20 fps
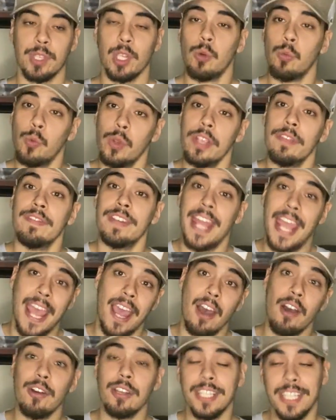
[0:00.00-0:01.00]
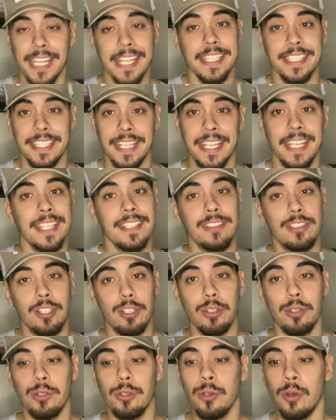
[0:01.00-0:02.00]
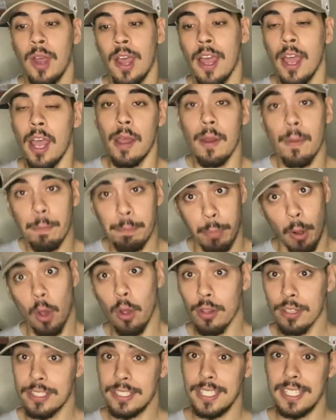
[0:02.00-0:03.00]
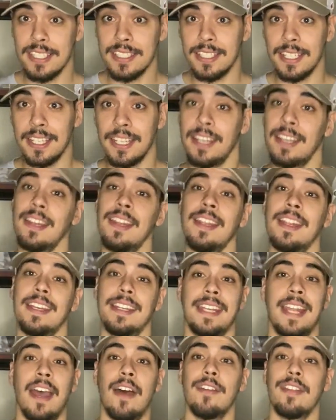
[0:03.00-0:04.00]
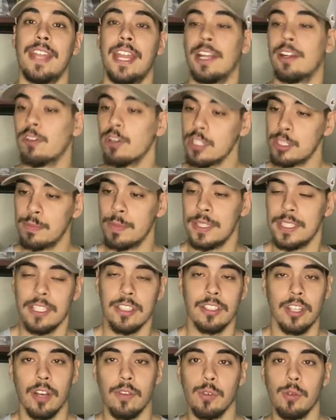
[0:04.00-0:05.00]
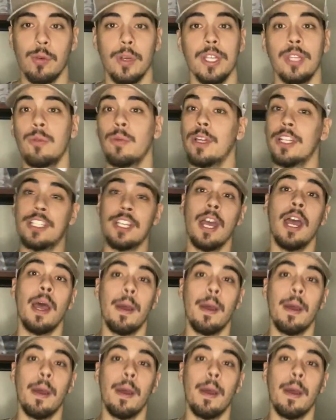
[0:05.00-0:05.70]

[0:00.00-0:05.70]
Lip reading: We've now kicked into bowl season now that Christmas is over with, which,